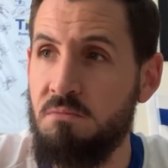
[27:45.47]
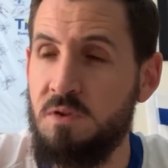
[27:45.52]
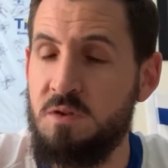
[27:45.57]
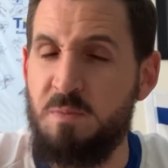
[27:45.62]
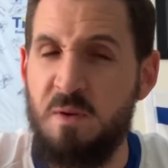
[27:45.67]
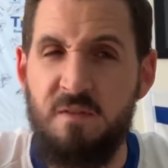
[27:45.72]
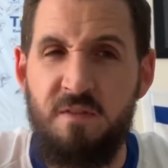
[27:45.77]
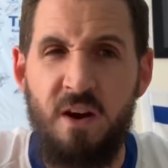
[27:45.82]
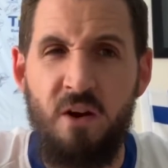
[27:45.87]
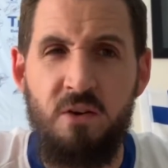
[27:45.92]
he's
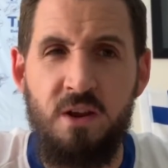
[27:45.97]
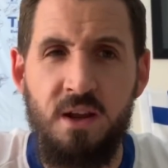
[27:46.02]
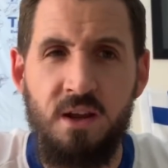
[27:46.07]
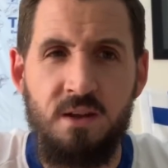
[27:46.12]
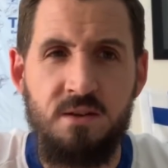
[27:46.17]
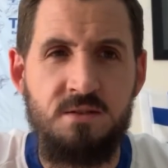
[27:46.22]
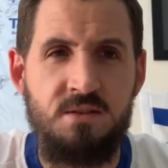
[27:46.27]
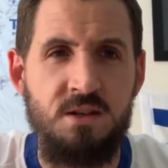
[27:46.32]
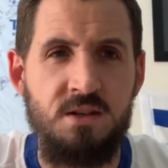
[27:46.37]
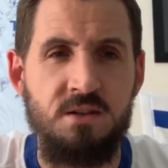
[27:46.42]
been very
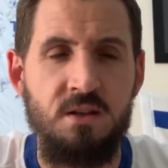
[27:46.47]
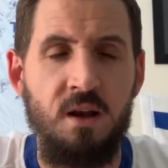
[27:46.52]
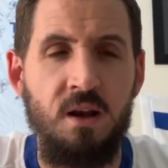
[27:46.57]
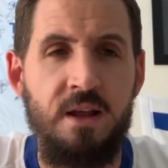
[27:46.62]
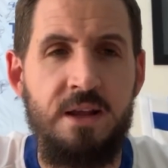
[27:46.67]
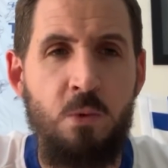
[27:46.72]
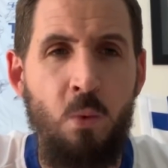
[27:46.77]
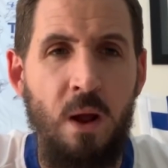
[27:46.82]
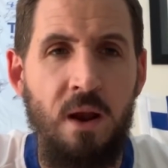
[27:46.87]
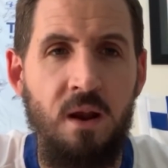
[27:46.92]
inconsistent at
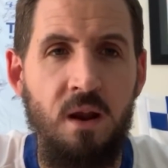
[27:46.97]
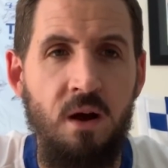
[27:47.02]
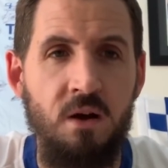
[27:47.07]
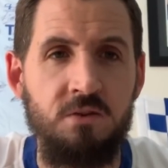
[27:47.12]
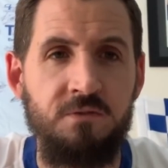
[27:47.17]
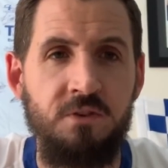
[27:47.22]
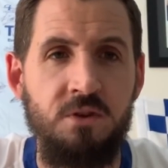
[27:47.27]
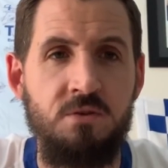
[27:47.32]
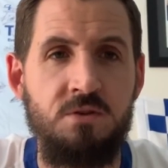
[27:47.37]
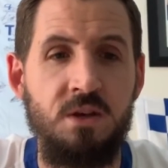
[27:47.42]
League One
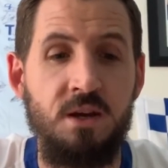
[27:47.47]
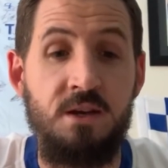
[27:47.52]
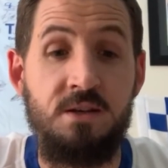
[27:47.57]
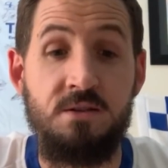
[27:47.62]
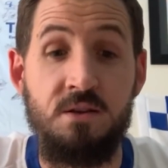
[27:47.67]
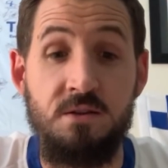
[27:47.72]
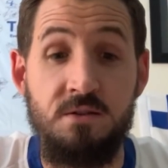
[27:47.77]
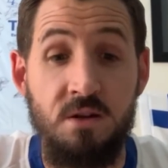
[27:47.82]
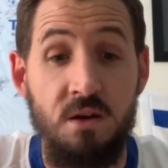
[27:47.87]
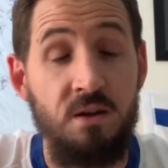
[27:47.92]
last few
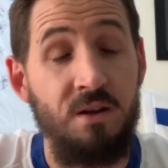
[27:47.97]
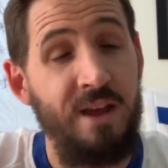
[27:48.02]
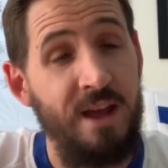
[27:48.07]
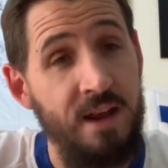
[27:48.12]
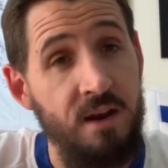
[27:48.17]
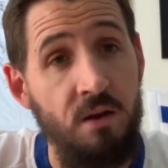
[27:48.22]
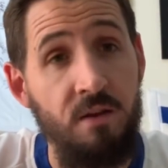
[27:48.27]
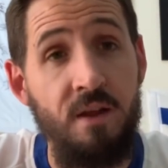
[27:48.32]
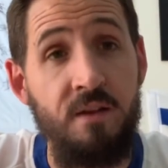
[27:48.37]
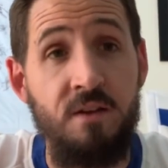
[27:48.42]
seasons. And
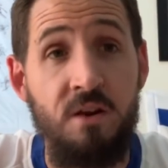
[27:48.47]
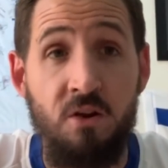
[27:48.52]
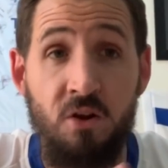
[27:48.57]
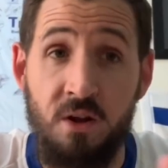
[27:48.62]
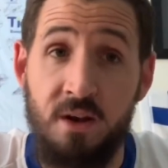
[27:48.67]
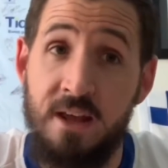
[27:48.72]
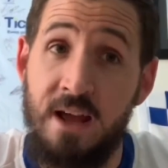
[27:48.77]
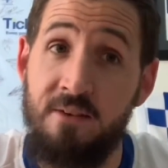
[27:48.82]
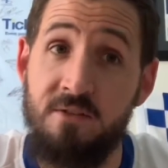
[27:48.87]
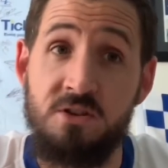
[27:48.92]
again, you
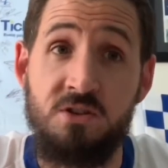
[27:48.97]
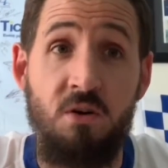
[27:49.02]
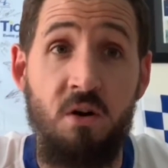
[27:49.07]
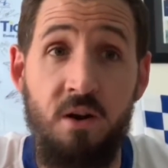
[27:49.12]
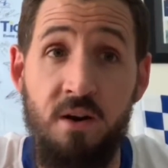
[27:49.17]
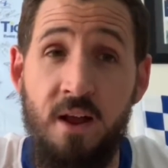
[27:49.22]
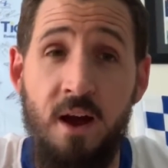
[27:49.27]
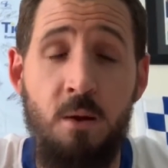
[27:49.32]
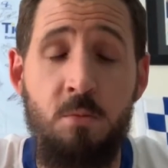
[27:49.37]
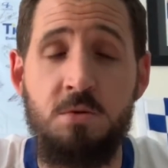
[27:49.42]
look at the other
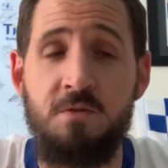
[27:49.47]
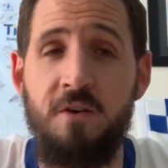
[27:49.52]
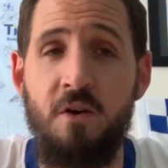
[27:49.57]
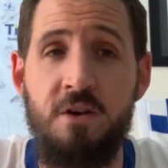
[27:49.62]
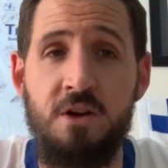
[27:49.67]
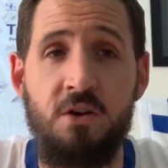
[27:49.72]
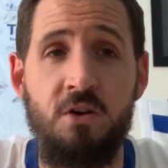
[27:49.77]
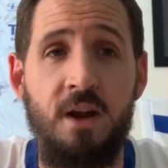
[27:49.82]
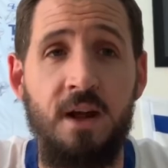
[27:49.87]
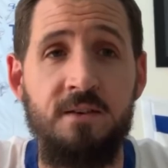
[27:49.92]
side, I know he was
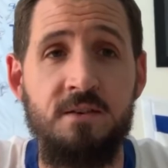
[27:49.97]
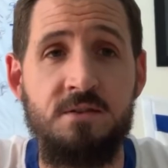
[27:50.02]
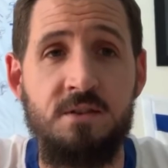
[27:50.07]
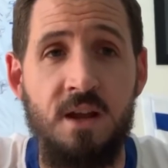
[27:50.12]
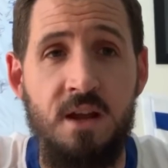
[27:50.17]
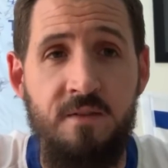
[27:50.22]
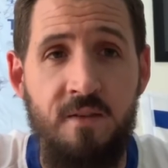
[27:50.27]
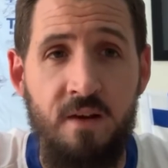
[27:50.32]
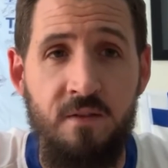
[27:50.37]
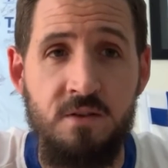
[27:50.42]
very good under
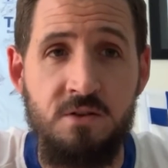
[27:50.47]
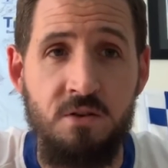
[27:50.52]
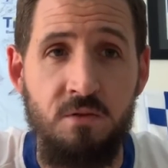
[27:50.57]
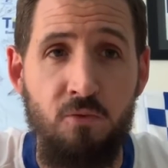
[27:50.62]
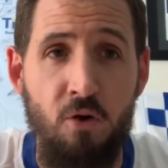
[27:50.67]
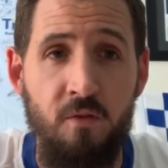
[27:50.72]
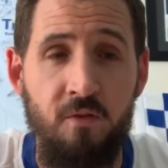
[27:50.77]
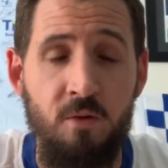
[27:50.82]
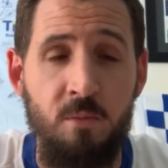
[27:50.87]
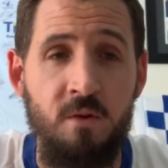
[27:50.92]
Steve Evans at
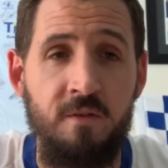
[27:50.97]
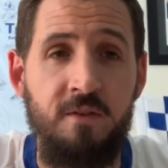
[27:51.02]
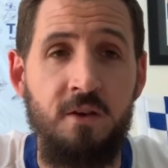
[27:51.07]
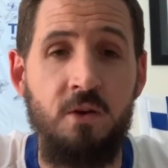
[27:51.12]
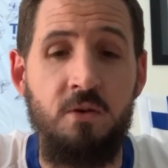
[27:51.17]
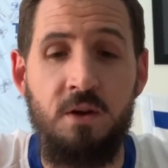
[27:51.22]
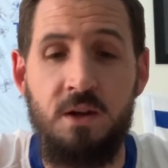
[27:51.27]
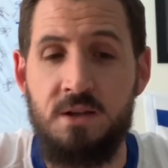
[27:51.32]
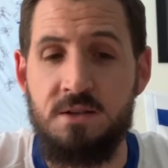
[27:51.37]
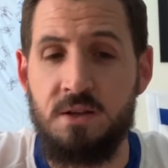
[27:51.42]
Rotherham a
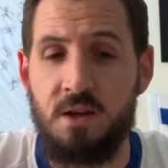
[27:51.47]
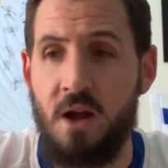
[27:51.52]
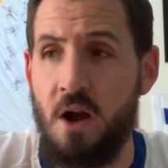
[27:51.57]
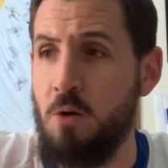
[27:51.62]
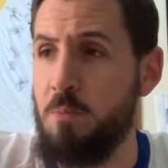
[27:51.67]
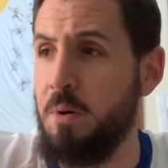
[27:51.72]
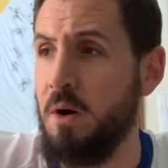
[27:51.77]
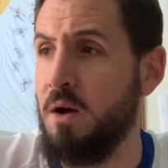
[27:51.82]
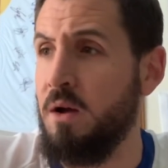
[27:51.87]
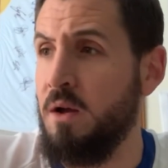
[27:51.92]
few years
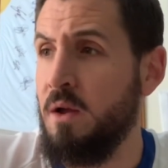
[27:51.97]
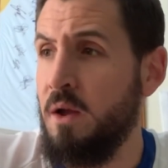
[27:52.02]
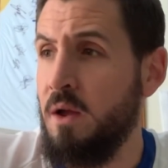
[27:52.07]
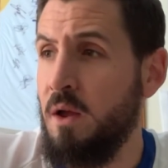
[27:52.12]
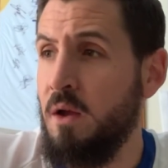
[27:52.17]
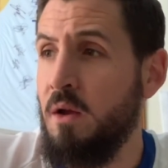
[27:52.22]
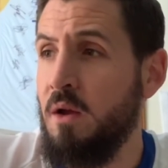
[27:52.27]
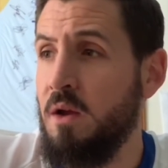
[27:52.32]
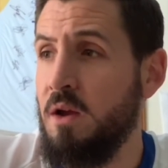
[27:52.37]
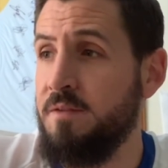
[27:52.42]
ago, but
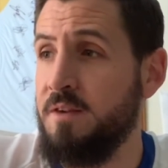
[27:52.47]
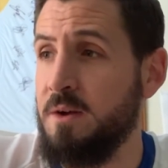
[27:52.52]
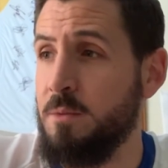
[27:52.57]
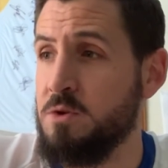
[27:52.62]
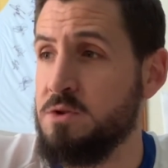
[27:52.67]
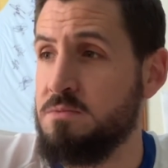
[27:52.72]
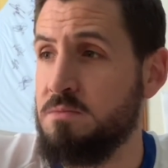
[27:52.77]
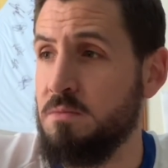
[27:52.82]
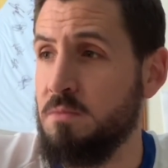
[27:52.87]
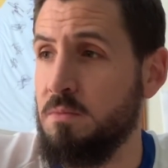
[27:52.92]
if he
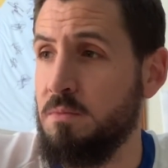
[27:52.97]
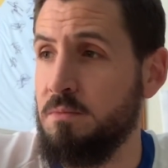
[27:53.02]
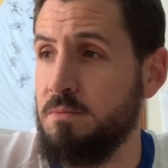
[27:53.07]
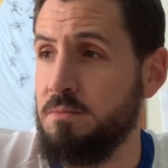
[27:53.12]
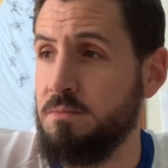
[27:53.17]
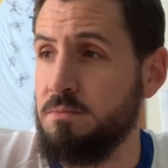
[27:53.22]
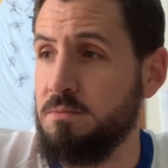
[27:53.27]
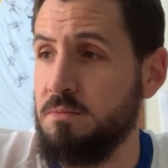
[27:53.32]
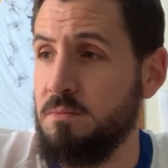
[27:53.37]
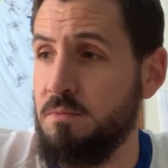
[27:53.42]
was
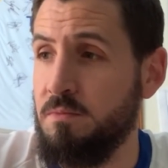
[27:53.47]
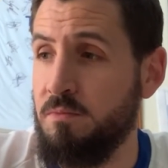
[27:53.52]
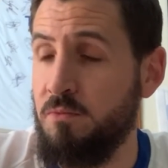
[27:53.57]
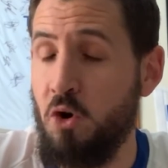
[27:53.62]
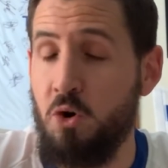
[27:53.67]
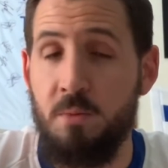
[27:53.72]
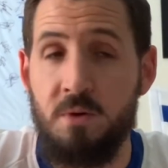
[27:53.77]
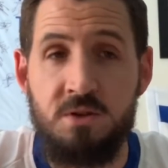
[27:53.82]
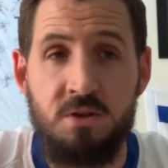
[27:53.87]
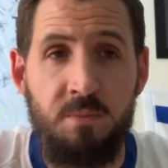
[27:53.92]

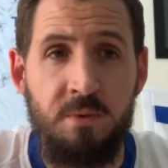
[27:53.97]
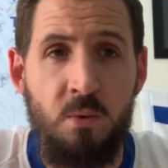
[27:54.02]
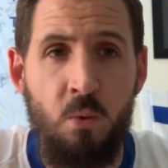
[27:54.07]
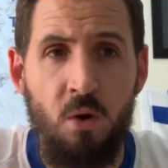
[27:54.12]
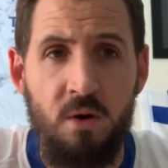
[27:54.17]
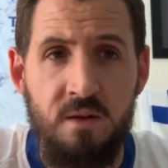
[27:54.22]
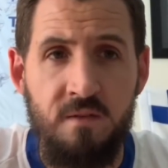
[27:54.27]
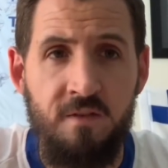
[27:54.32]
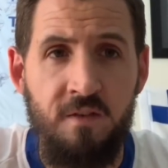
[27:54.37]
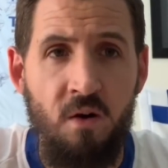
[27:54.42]
rumoured to be
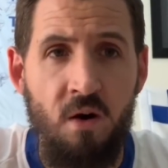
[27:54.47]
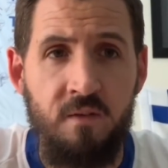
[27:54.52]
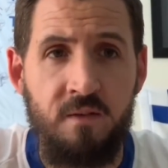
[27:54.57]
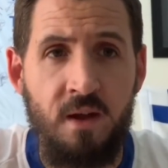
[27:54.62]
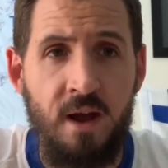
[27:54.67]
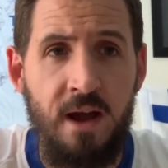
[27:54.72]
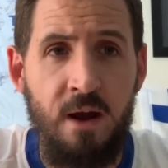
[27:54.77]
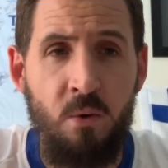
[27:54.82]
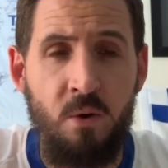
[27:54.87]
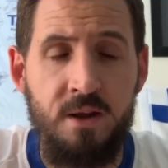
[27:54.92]
wanting 5k
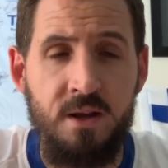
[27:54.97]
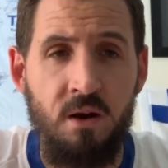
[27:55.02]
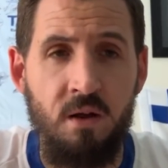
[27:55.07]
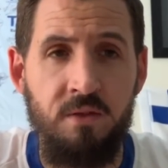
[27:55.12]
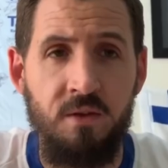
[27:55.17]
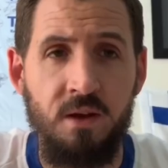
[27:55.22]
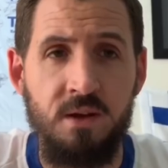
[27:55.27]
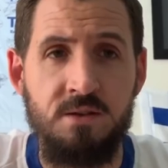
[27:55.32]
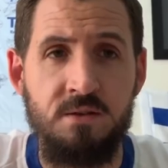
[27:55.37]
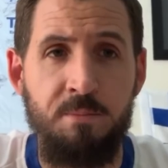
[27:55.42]
a week, I
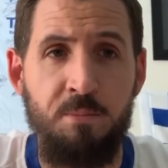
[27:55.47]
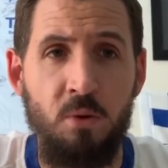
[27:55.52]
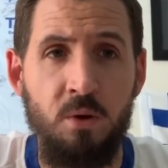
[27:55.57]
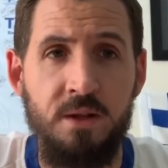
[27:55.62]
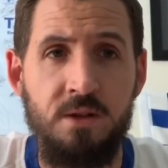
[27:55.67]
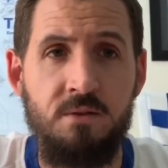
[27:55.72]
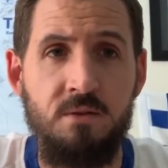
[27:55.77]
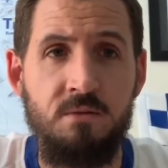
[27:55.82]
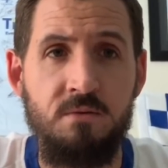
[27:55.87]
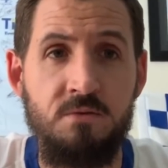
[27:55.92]
think it's a
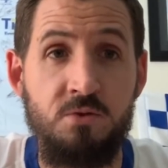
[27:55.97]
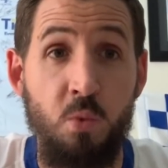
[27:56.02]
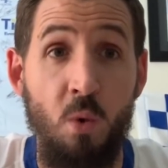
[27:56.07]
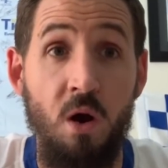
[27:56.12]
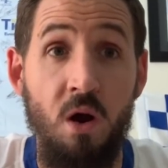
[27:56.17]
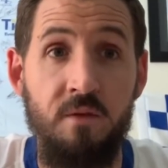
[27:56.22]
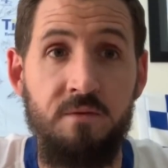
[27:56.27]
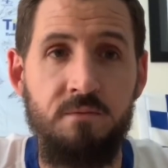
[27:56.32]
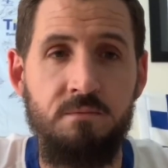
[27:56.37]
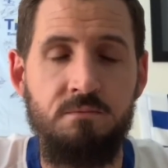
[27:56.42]
bullet
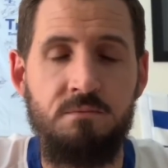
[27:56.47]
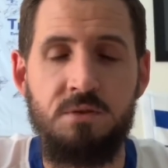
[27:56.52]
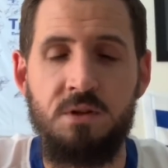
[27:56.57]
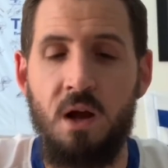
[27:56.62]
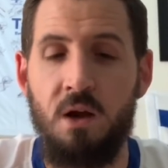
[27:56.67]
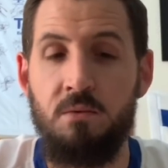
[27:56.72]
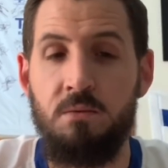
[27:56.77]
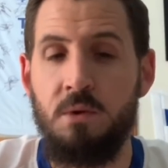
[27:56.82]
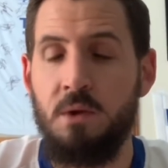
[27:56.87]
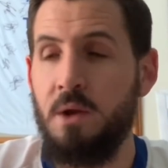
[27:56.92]
swerve.
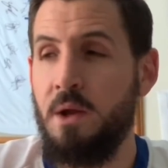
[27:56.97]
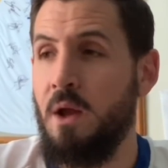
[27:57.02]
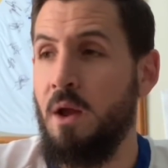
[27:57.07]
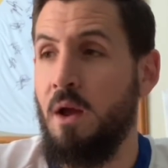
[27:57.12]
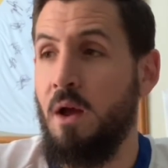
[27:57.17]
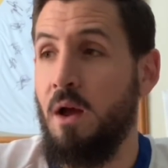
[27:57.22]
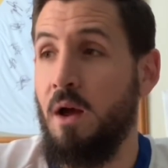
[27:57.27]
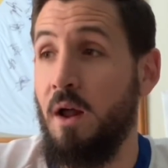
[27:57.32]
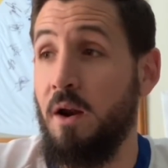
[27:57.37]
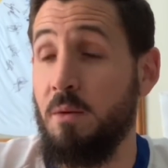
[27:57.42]
So,
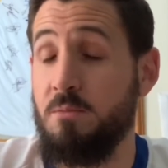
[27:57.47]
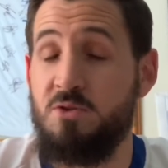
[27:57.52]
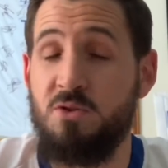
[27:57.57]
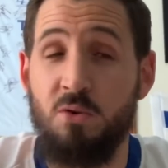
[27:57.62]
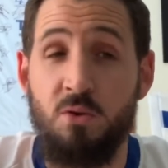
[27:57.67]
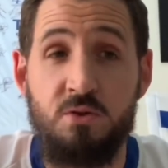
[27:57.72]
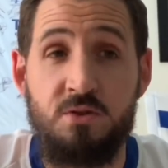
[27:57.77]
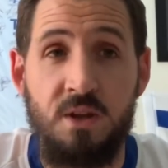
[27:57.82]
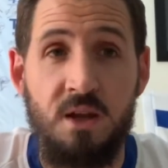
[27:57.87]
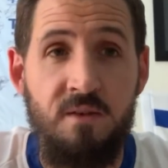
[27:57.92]
and I'm
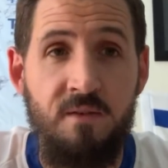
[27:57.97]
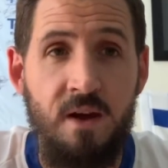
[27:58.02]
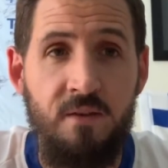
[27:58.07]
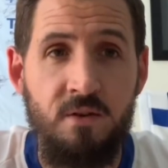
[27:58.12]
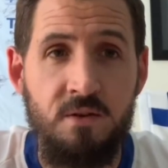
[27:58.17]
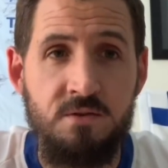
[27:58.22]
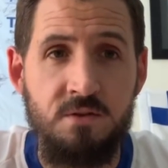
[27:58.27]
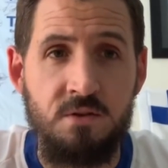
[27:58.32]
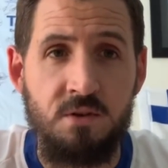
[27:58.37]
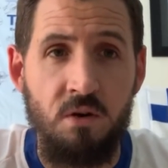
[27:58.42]
sure Steve
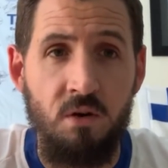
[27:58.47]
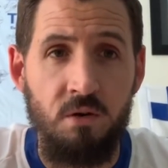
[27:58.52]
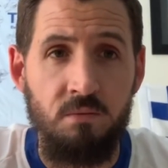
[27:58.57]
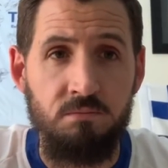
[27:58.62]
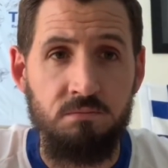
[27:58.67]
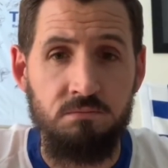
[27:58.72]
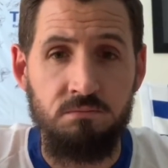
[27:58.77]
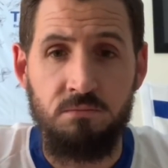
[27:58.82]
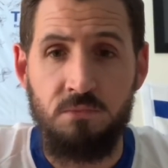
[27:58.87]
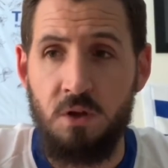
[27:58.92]
Evans has got
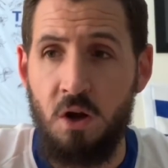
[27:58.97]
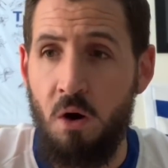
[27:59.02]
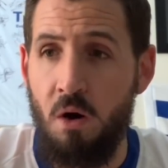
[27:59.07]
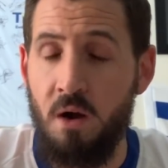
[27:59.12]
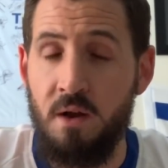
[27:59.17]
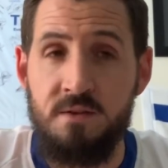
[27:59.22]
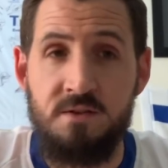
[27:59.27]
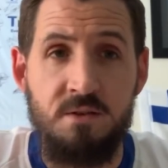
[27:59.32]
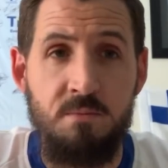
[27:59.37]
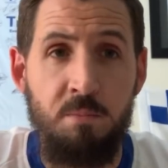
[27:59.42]

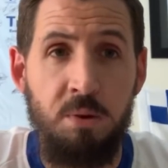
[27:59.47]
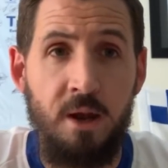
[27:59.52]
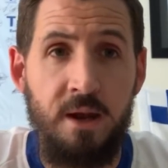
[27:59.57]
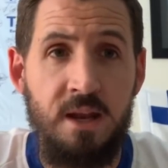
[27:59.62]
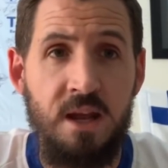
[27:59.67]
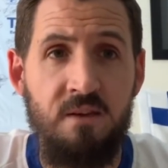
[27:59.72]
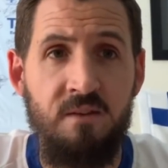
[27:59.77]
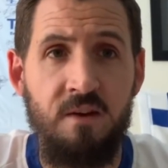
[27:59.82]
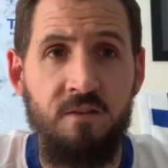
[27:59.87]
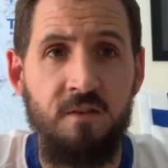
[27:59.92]
irons in
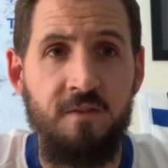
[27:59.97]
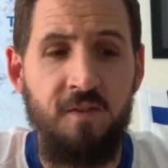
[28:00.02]
plenty of other